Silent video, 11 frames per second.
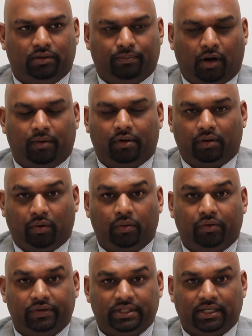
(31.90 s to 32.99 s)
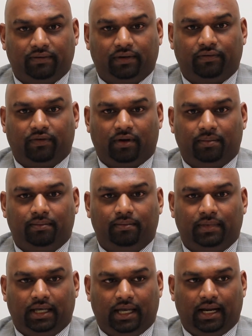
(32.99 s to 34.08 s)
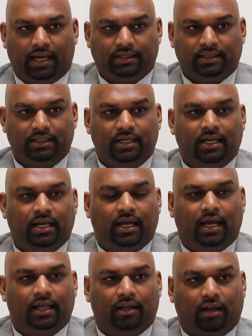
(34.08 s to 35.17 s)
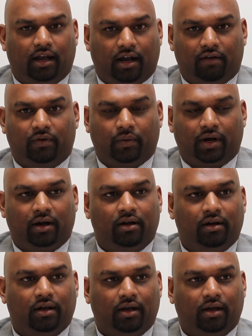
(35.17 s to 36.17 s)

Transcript: primarily what we're receiving from ENS, and then Care Everywhere,